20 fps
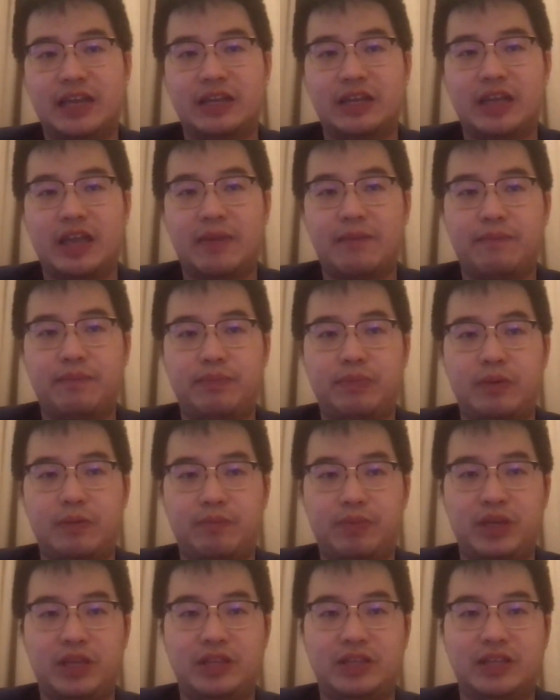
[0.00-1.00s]
Then can
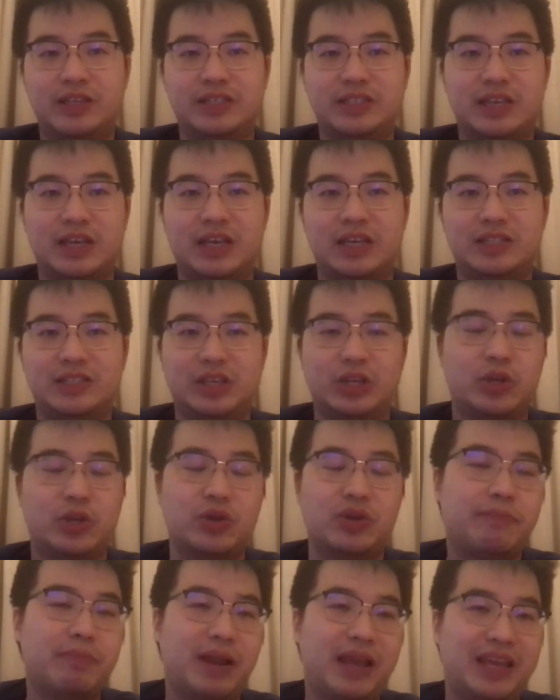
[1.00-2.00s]
be this
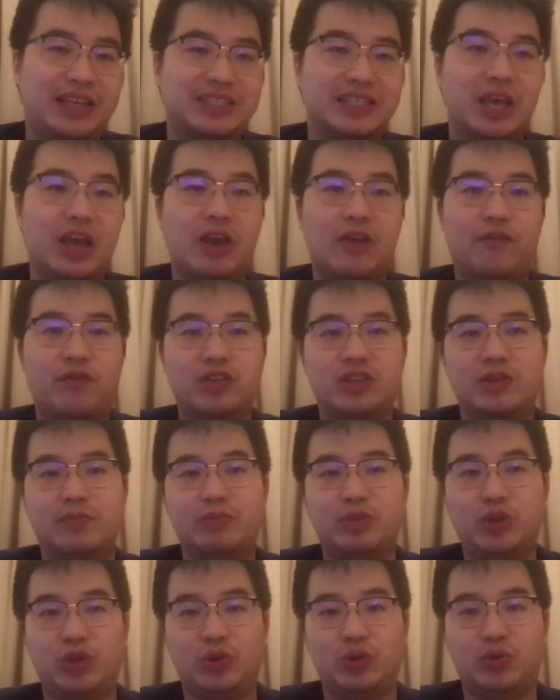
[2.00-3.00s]
security place for
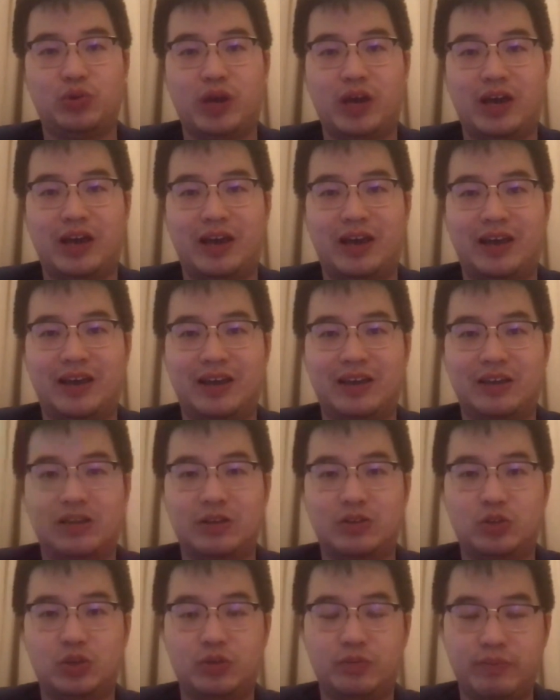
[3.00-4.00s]
them to
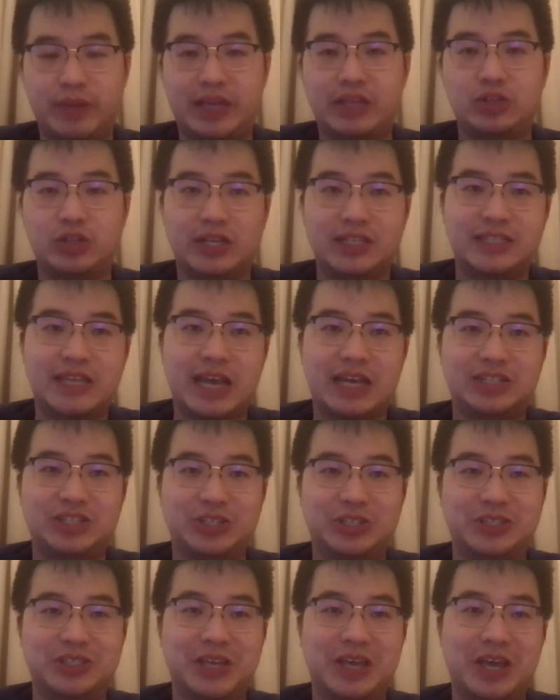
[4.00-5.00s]
tr make
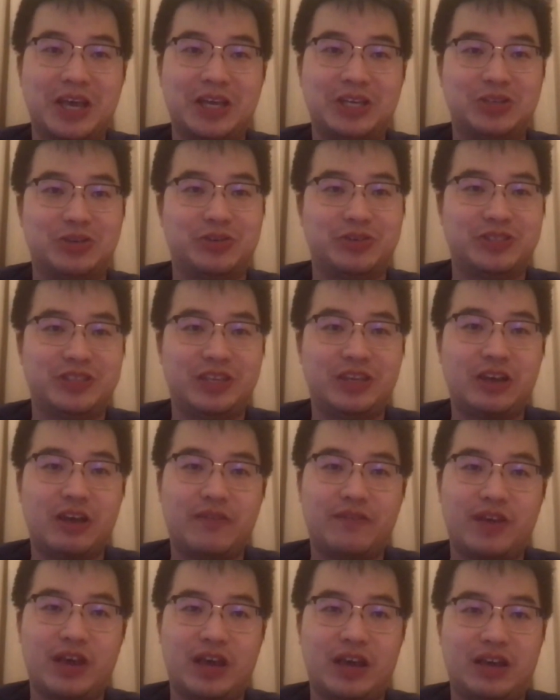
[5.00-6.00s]
transactions. So think
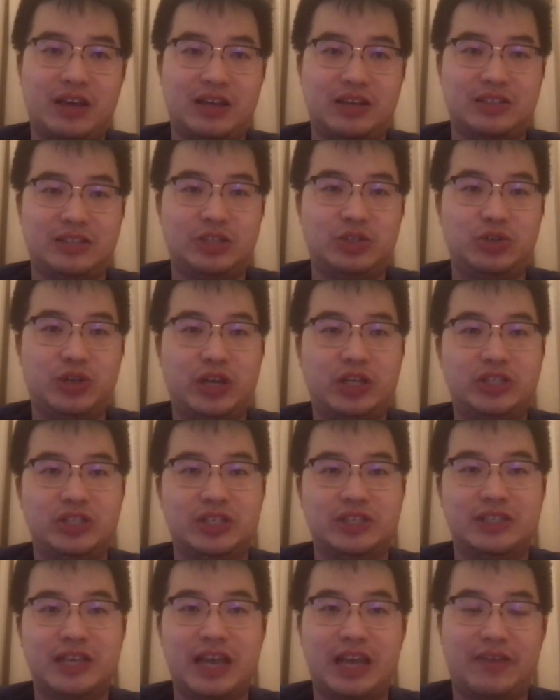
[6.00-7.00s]
of a, a
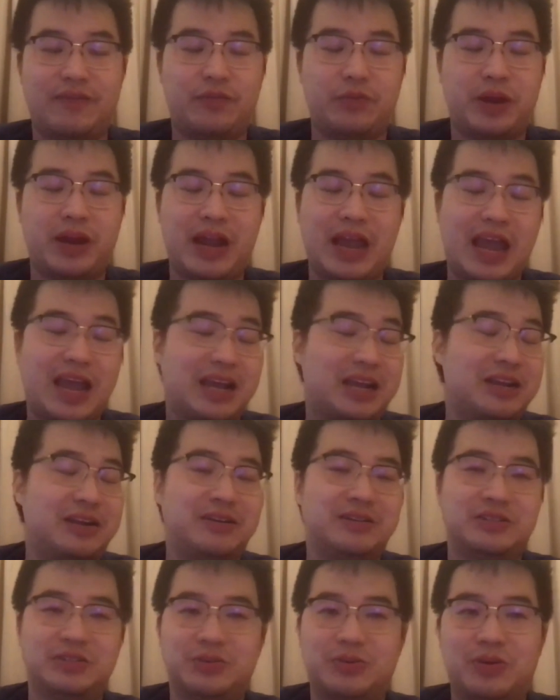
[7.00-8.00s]
situation that if we're
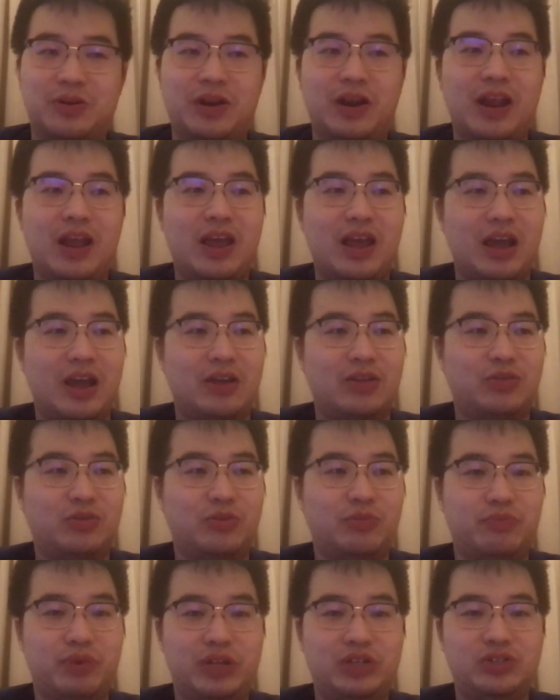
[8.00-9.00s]
hackers or uh,
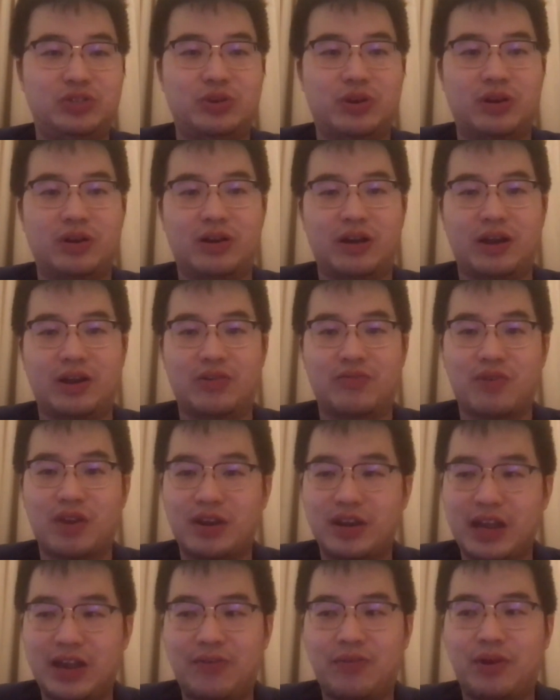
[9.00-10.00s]
to breach your uh,
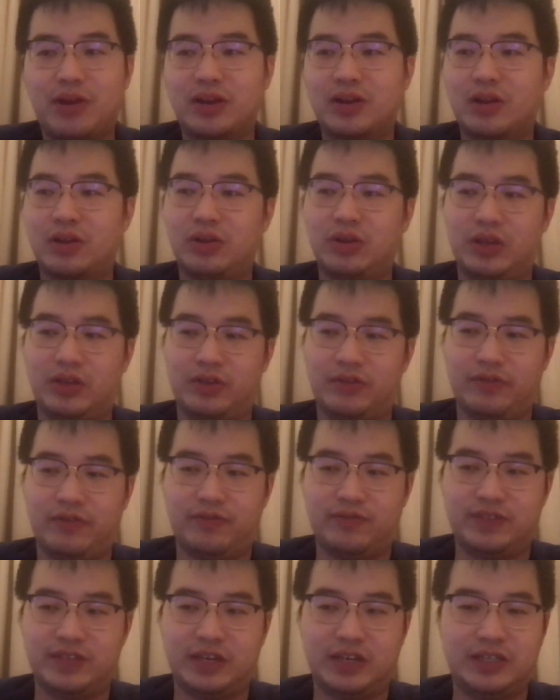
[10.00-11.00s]
ground network if
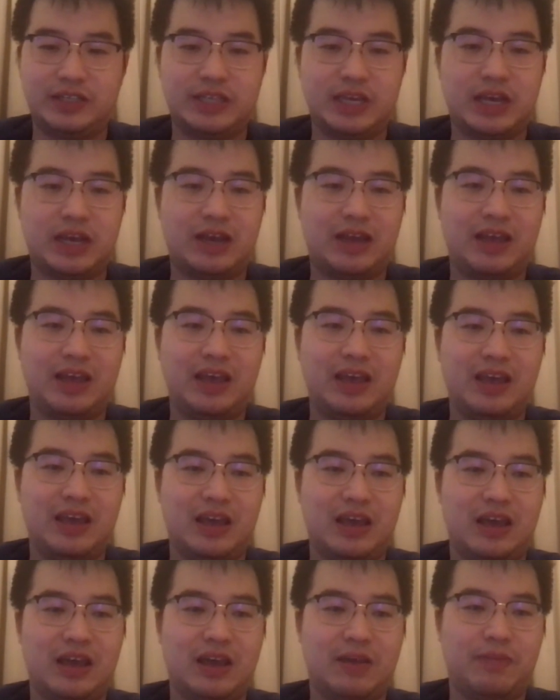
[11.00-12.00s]
there's a,
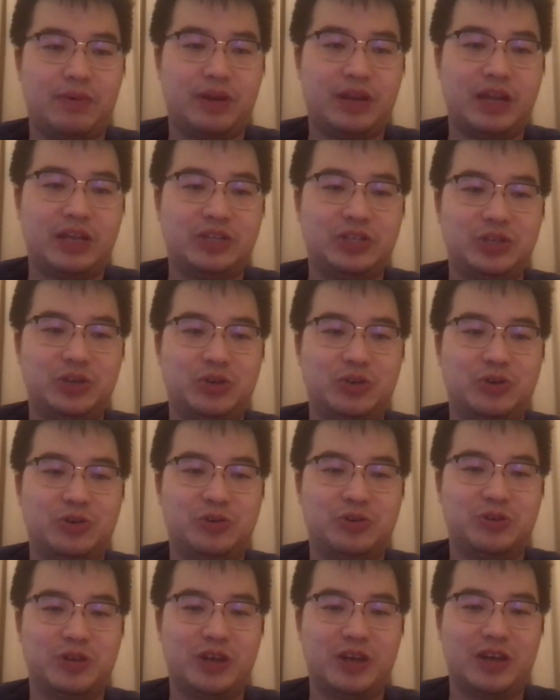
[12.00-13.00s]
a
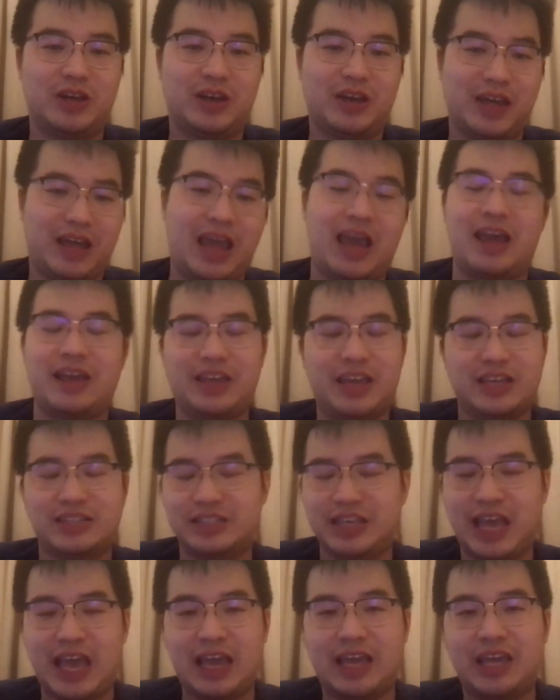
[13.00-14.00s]
potential uh,
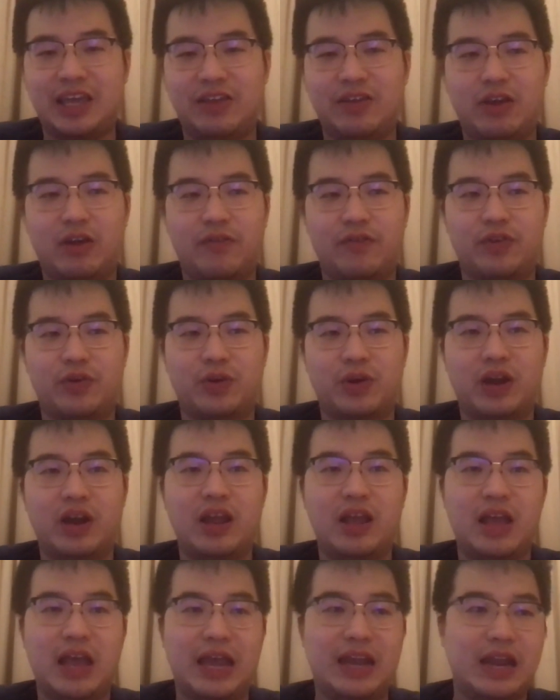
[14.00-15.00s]
yes hacking of your
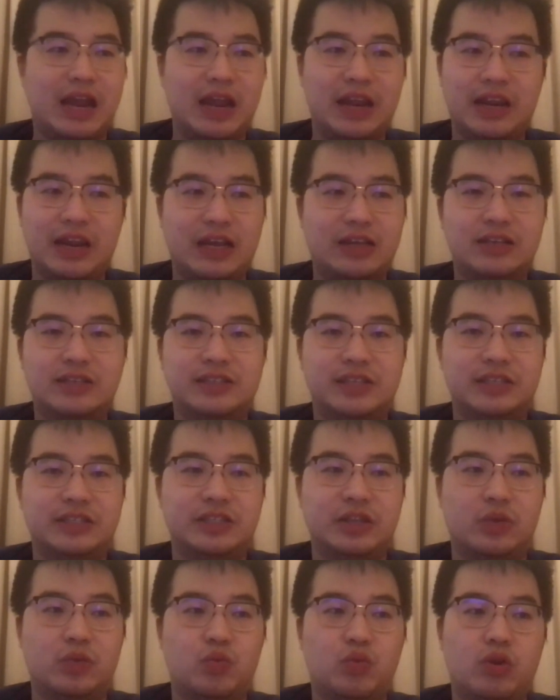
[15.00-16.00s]
and any other
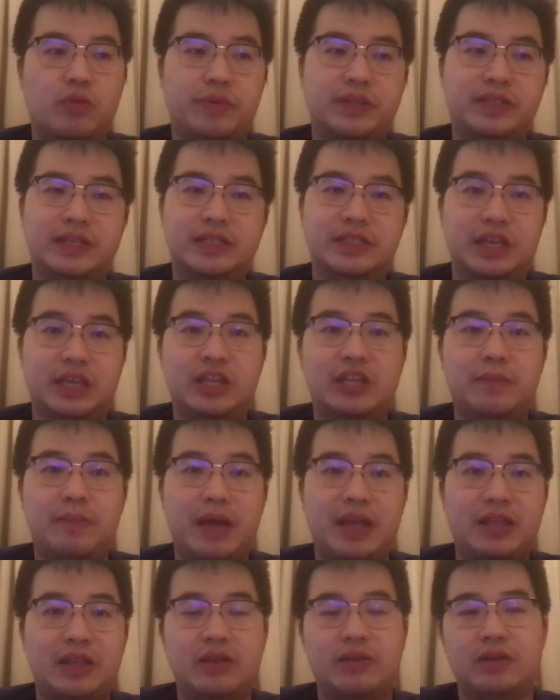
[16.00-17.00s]
system will be this
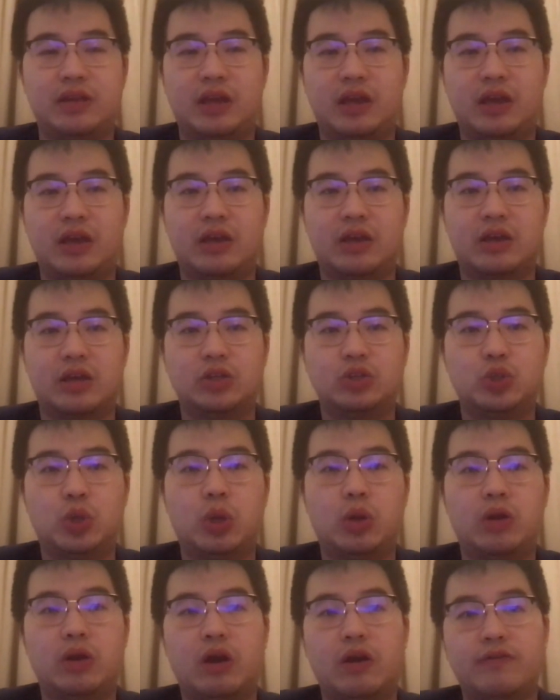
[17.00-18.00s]
independent
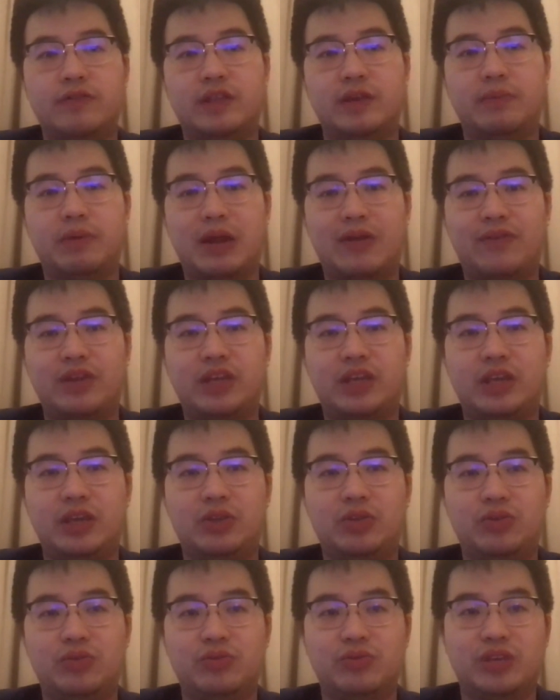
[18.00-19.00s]
controller of the private
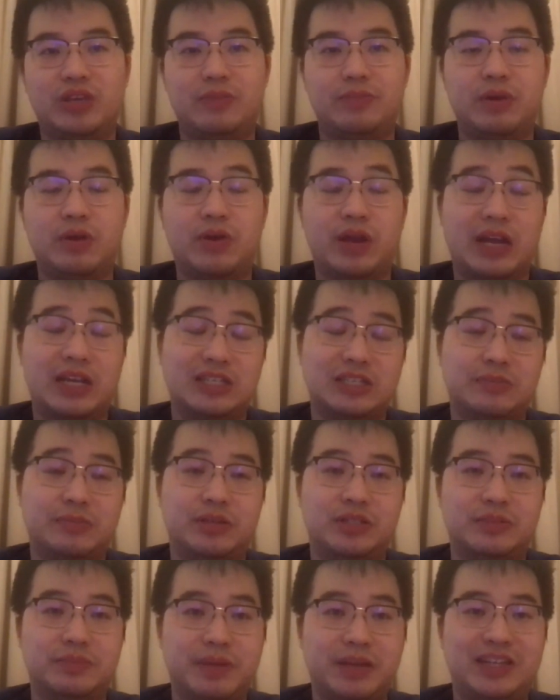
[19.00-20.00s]
key to keep our
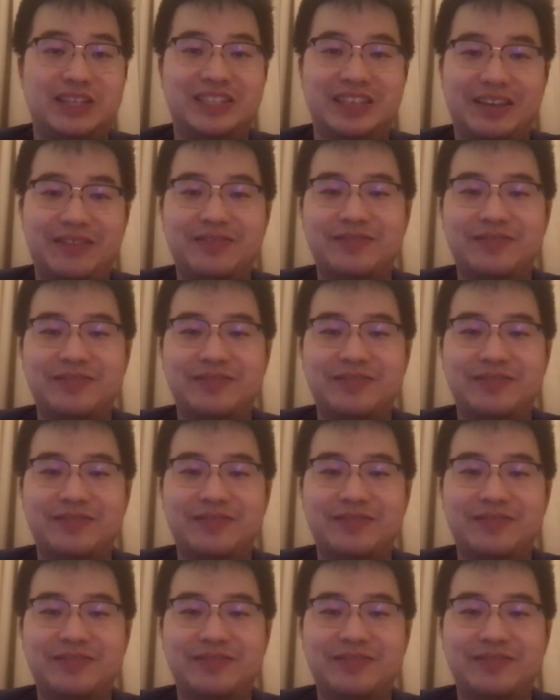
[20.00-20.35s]
customers money